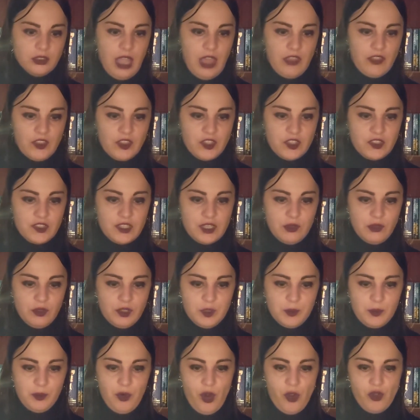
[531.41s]
at the stillness
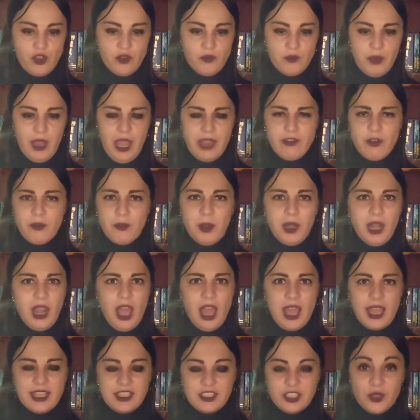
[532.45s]
broken by a
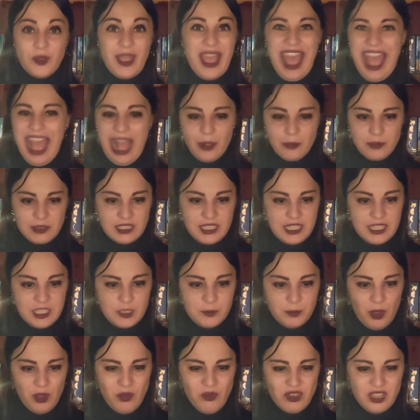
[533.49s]
reply so aptly
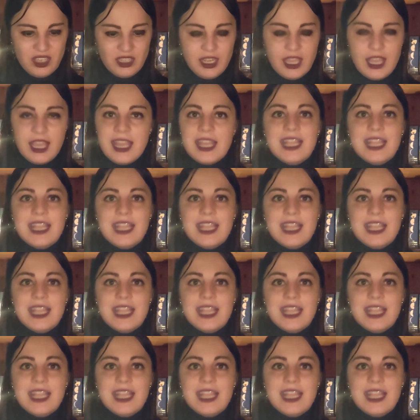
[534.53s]
spoken.